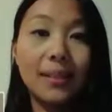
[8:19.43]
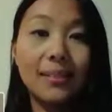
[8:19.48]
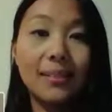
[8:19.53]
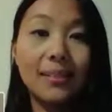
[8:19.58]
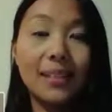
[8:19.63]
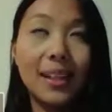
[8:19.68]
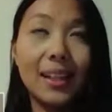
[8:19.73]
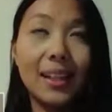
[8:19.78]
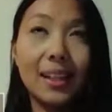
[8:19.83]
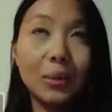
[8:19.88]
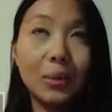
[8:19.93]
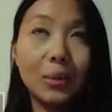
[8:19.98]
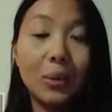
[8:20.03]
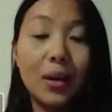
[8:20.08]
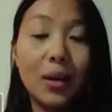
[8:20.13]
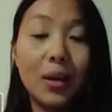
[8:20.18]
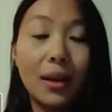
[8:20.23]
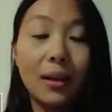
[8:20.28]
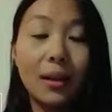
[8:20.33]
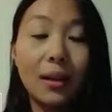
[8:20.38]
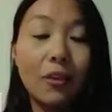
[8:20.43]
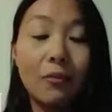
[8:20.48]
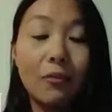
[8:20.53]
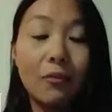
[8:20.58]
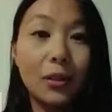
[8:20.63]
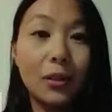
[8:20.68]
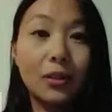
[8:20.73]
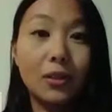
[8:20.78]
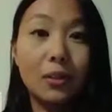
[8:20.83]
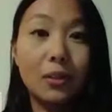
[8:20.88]
And that's what I love
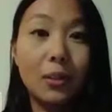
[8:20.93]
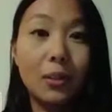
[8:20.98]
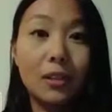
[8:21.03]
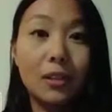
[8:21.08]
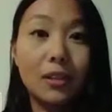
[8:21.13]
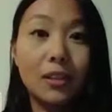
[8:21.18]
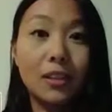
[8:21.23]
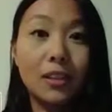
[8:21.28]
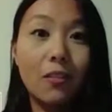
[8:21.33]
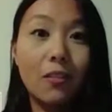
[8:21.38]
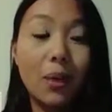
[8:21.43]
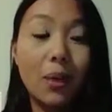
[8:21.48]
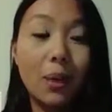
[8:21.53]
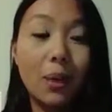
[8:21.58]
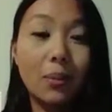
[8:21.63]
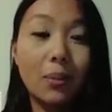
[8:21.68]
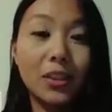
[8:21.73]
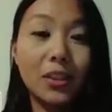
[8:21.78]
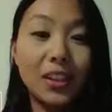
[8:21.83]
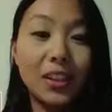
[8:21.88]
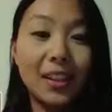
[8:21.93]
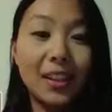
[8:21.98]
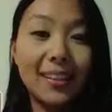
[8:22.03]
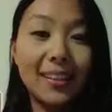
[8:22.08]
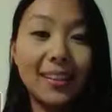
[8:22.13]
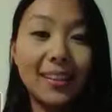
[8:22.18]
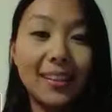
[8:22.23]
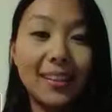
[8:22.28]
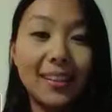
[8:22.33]
most about self-publishing.